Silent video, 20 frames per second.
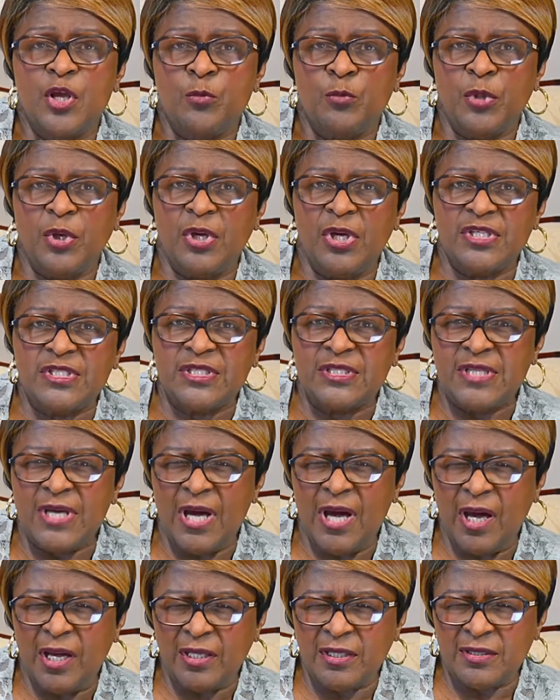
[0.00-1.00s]
Because
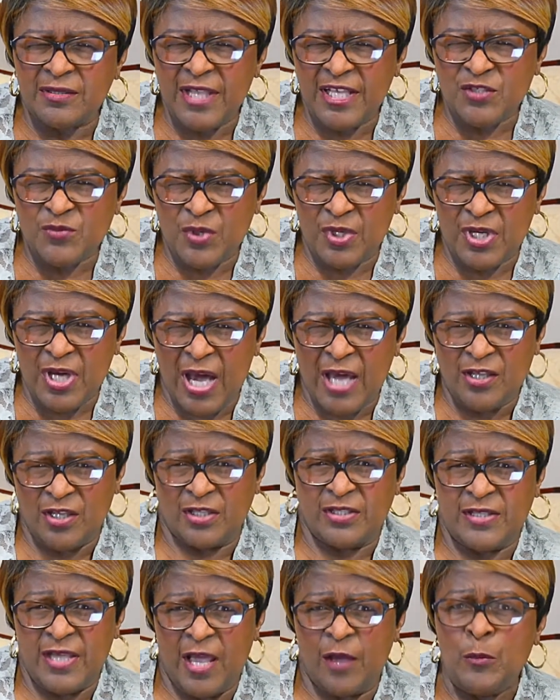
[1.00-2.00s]
God, that's what God
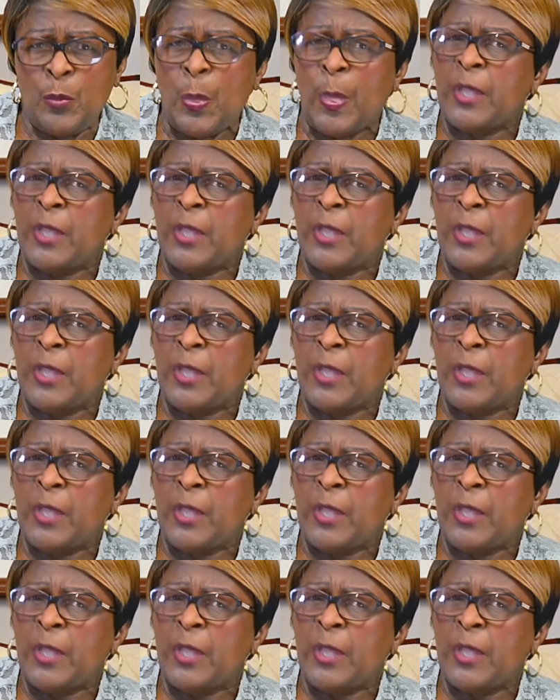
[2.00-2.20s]
looks at.